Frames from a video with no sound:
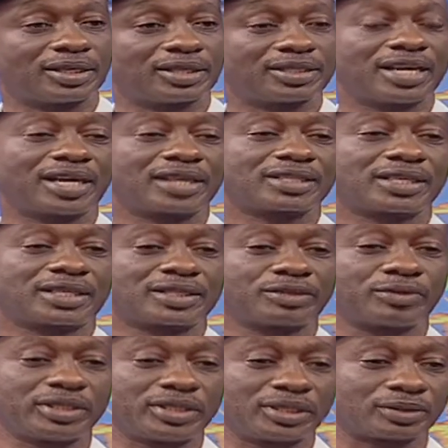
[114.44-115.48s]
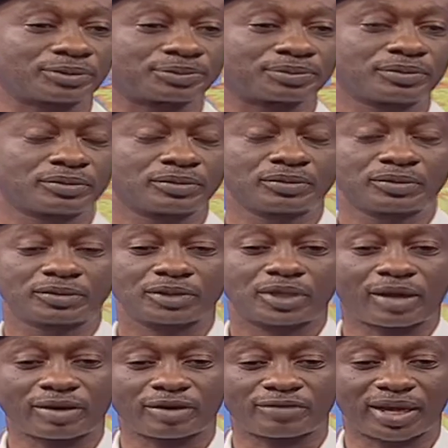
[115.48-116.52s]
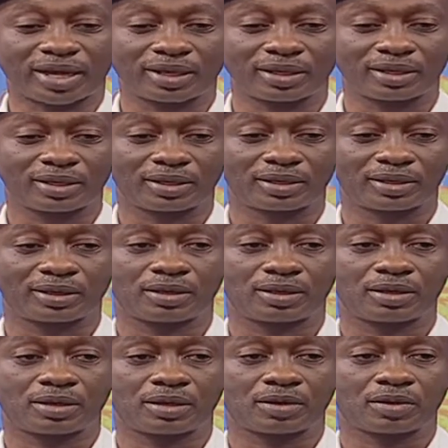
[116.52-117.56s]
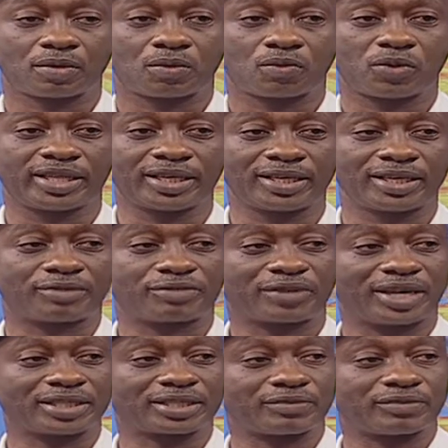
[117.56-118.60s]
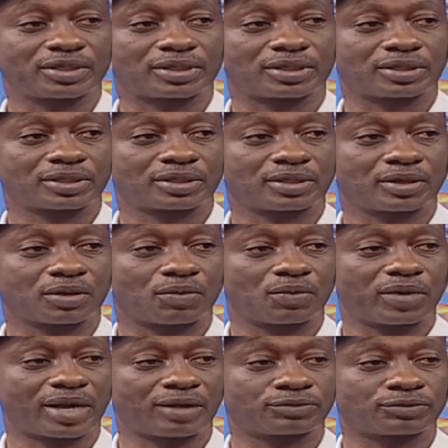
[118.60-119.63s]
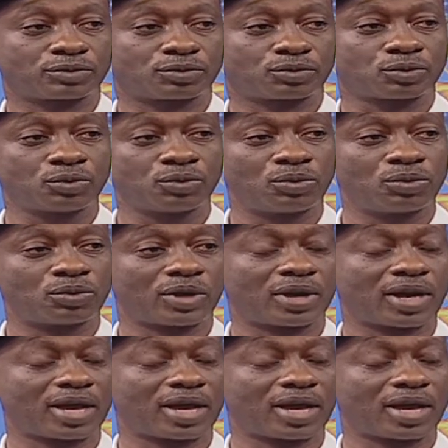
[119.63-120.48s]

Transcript: is the Ashanti region. However, within the fire service, we have two